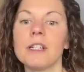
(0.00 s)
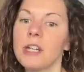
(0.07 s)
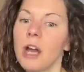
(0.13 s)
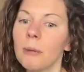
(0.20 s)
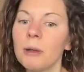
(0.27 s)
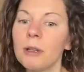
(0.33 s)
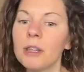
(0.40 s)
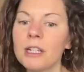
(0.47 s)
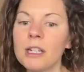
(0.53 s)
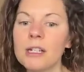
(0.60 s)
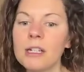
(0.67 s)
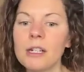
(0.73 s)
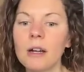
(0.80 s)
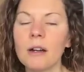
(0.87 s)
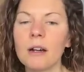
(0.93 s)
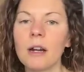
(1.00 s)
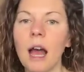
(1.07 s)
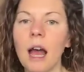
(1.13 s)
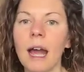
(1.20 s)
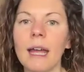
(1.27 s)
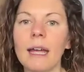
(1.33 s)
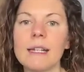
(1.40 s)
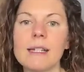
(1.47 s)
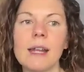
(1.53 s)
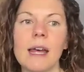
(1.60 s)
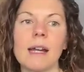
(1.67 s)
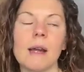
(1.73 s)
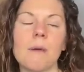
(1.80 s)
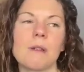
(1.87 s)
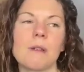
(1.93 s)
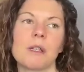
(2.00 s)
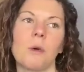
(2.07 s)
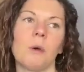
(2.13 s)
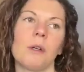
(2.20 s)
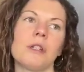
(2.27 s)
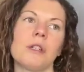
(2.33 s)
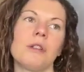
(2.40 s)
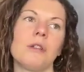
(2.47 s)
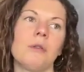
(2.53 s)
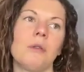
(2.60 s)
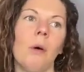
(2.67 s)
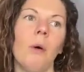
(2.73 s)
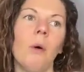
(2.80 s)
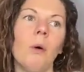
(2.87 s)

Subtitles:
double the dessert I said I was going to,